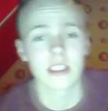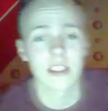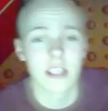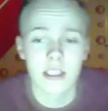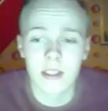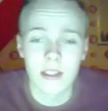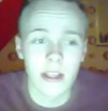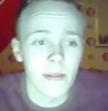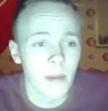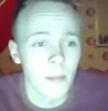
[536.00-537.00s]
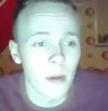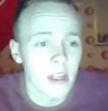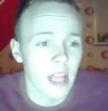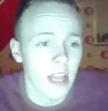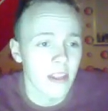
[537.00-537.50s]
That's just the
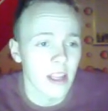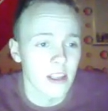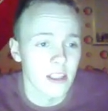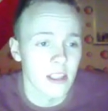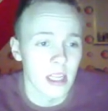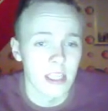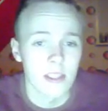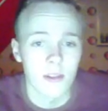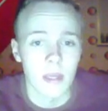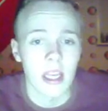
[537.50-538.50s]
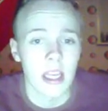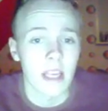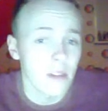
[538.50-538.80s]
mon that I think does the least to me.